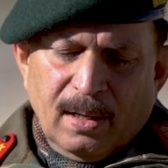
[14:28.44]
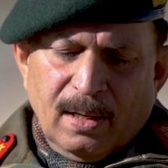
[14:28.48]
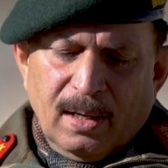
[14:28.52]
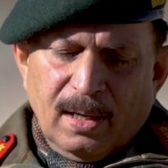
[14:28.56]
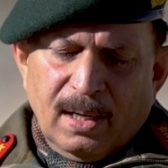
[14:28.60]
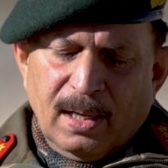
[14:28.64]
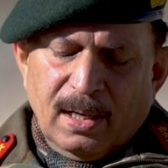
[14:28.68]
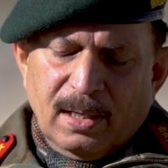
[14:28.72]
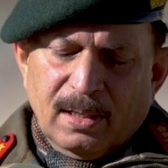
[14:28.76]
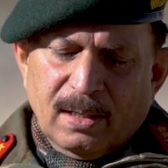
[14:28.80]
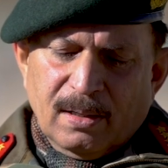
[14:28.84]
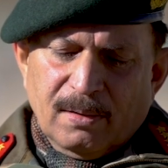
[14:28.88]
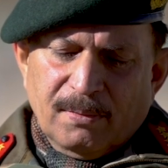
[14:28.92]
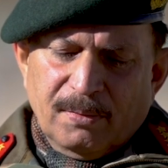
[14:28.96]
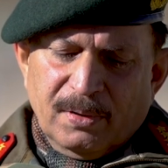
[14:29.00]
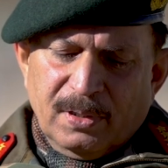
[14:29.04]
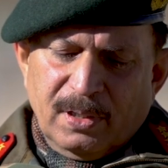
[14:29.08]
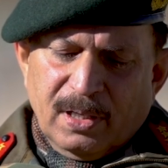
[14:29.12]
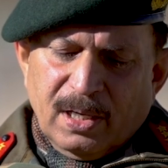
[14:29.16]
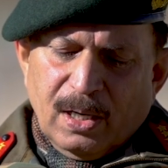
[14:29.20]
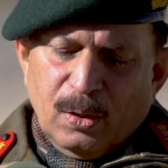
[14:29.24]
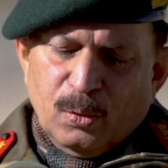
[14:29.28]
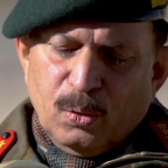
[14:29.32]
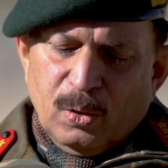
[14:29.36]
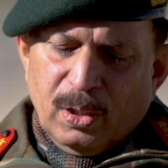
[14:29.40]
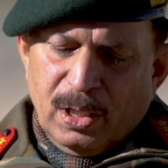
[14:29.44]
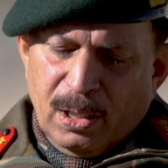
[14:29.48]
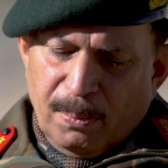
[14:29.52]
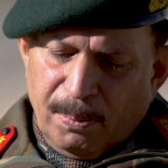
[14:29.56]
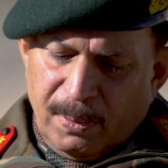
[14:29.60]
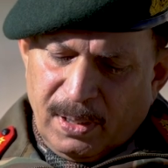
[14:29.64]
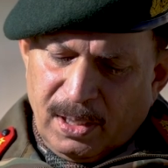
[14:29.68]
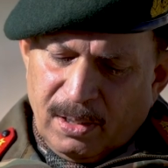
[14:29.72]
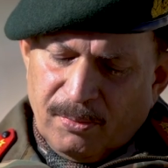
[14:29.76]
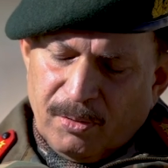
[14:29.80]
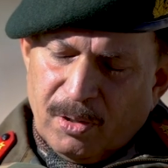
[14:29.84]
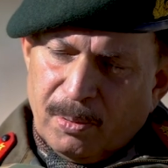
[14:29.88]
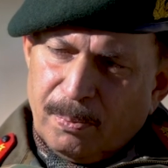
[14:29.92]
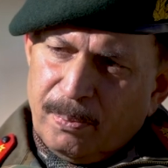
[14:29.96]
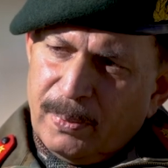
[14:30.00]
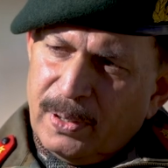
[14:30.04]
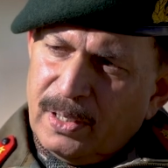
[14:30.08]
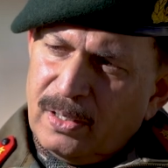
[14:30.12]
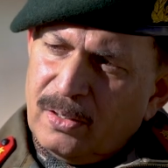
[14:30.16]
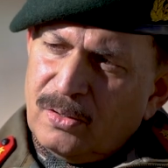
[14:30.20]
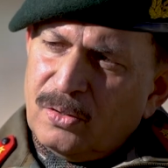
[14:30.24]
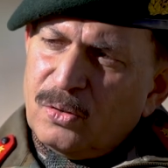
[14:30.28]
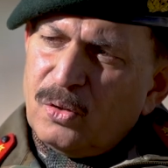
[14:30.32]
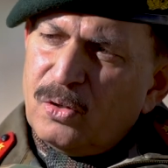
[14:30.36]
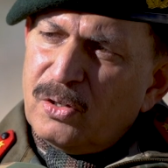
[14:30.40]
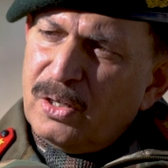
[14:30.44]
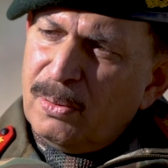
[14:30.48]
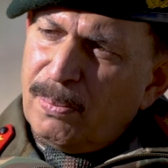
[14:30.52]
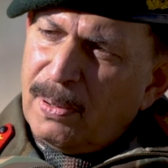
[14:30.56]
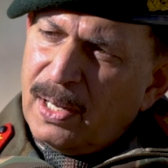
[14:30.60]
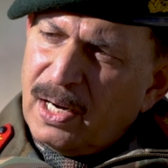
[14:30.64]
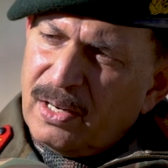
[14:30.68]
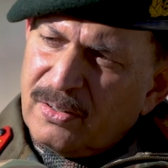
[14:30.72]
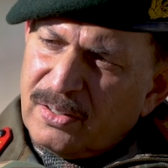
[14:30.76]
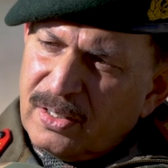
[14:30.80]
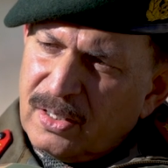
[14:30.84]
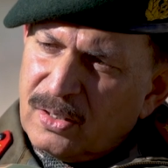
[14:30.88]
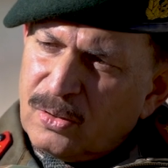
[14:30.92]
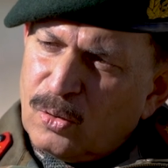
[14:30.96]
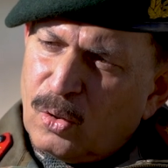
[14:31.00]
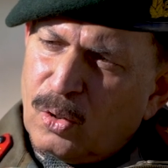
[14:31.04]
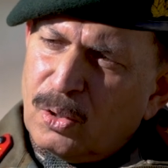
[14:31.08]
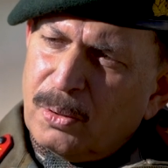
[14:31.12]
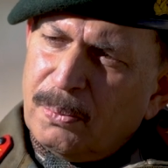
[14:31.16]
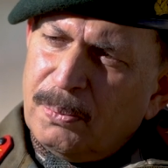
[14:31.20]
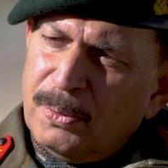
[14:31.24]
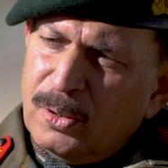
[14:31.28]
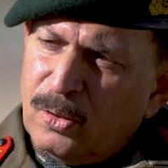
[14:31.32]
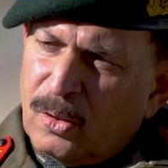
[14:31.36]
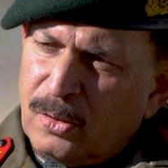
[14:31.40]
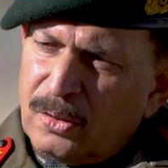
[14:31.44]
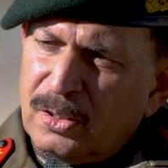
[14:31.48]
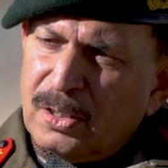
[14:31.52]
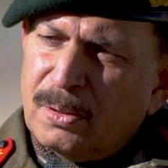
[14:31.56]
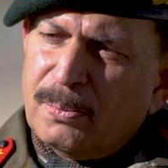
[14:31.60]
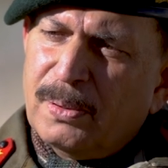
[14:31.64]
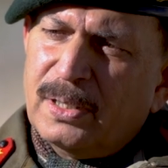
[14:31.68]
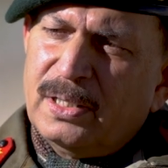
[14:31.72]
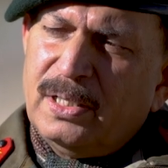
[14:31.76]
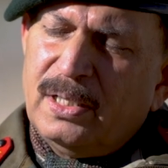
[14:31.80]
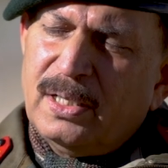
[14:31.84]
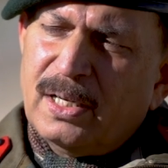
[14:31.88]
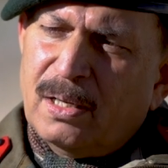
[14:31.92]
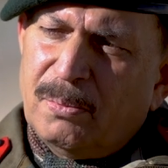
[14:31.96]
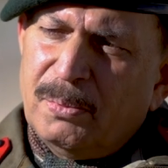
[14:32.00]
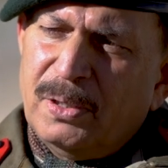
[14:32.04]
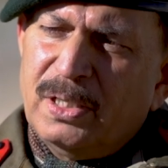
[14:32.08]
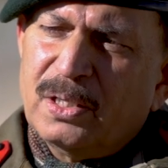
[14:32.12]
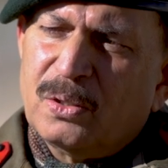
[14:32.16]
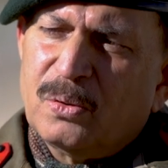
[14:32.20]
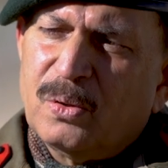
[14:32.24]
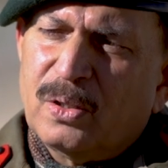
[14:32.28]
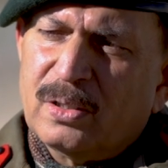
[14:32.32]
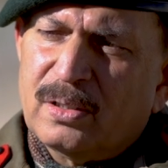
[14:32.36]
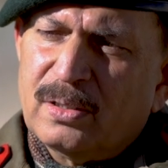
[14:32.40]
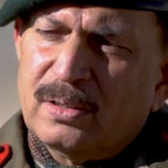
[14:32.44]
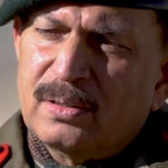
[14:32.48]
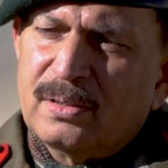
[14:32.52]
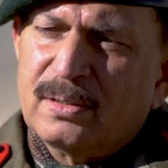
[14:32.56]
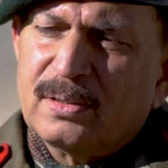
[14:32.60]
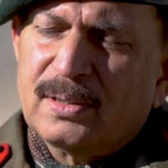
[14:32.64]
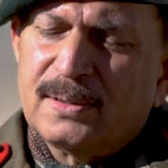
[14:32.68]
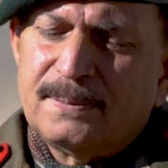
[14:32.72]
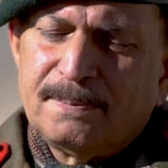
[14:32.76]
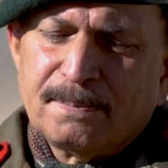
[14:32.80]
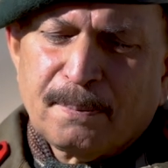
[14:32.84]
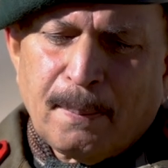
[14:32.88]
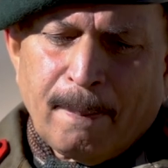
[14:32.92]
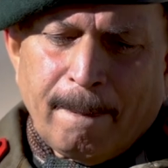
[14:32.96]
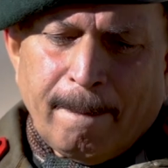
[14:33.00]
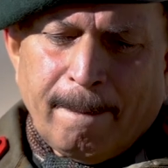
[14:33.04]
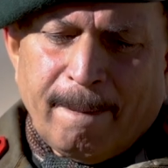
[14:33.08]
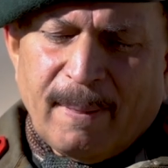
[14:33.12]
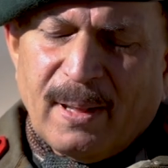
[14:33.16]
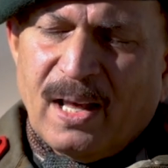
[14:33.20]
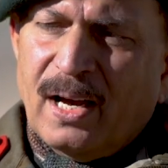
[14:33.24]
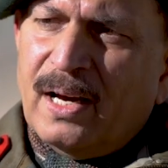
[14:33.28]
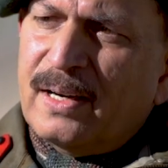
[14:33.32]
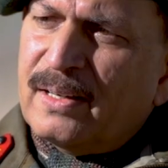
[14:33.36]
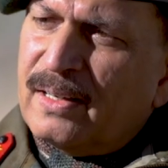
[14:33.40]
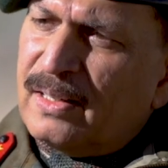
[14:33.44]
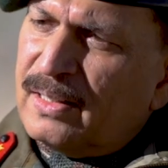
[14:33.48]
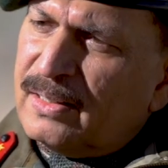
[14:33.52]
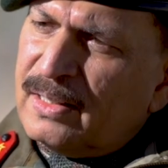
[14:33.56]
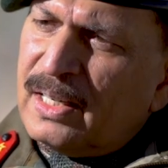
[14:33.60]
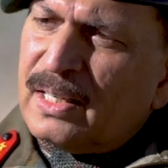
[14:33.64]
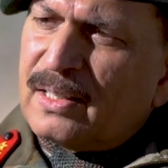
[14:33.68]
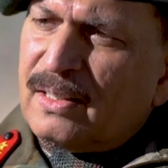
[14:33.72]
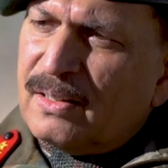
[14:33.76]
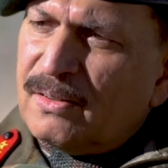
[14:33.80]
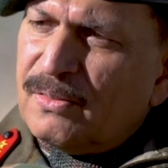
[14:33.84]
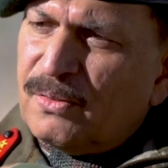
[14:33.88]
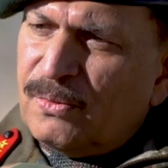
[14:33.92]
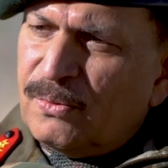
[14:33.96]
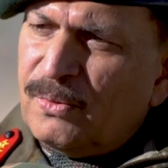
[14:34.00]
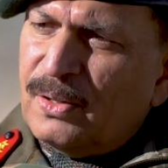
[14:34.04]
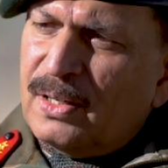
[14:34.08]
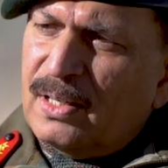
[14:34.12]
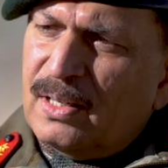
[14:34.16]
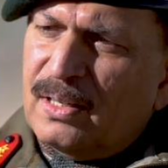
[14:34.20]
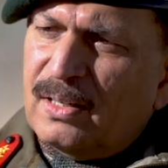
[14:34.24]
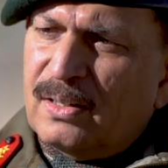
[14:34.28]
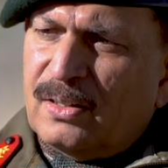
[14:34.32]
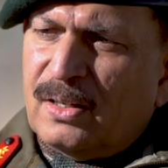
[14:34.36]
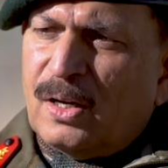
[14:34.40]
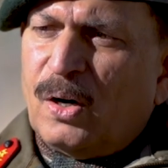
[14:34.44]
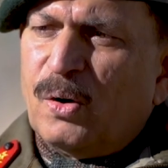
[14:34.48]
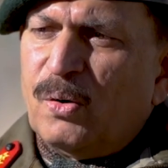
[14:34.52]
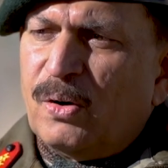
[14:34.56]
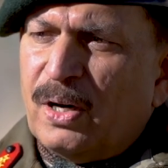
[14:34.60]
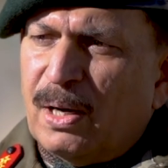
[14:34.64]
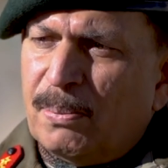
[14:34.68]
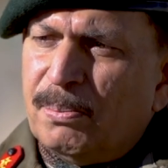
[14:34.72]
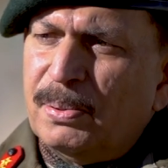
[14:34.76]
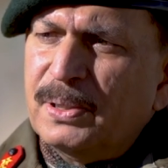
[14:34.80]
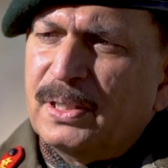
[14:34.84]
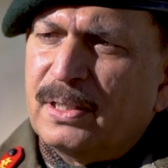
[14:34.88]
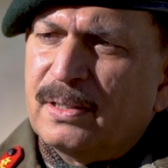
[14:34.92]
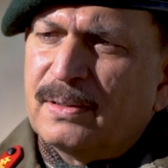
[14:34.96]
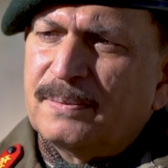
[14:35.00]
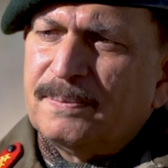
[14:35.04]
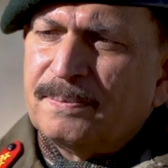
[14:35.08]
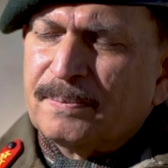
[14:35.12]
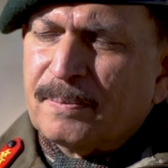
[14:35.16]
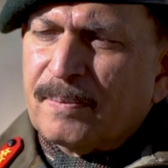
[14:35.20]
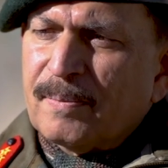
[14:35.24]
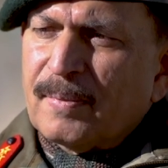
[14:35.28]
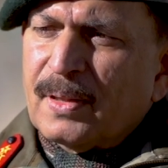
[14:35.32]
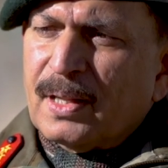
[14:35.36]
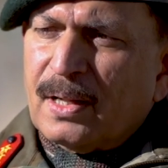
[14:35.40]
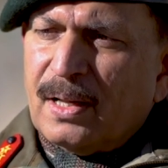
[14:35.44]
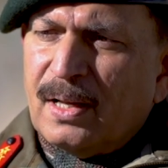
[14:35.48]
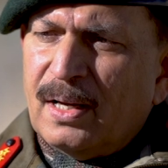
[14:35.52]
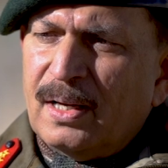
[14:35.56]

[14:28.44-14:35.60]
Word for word: And with regard to capability development, you know, rebalancing has already been ordered by the army headquarters and that will now happen. Sure.